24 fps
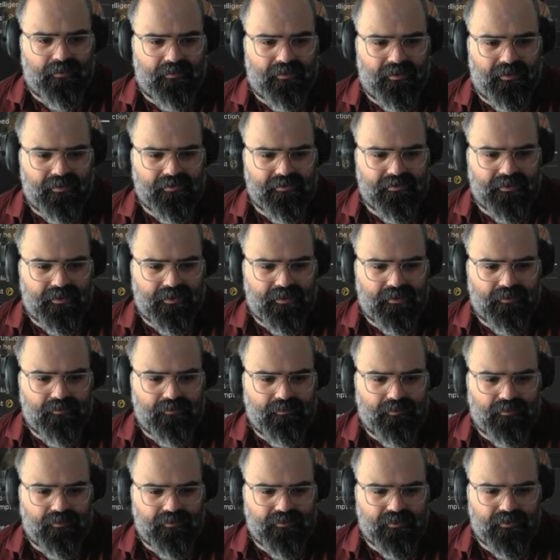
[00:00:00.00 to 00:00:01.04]
things here,
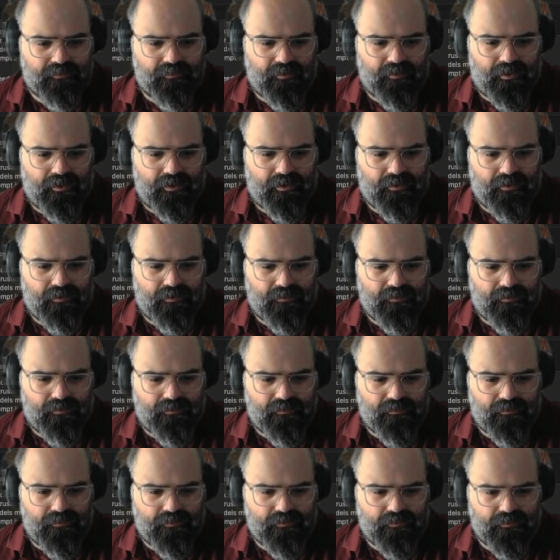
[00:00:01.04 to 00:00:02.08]
but so we're gonna
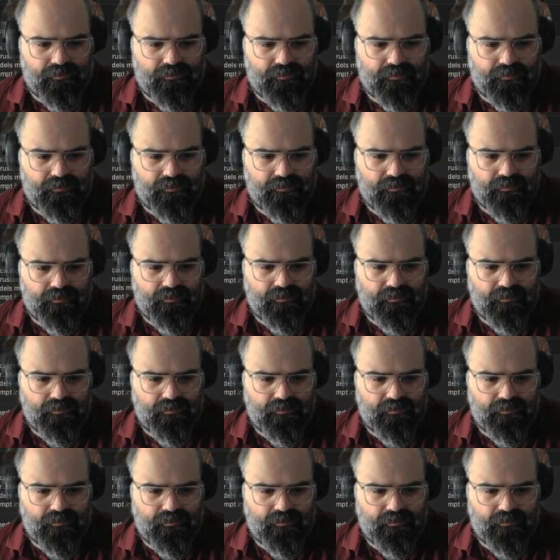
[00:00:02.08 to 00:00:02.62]
use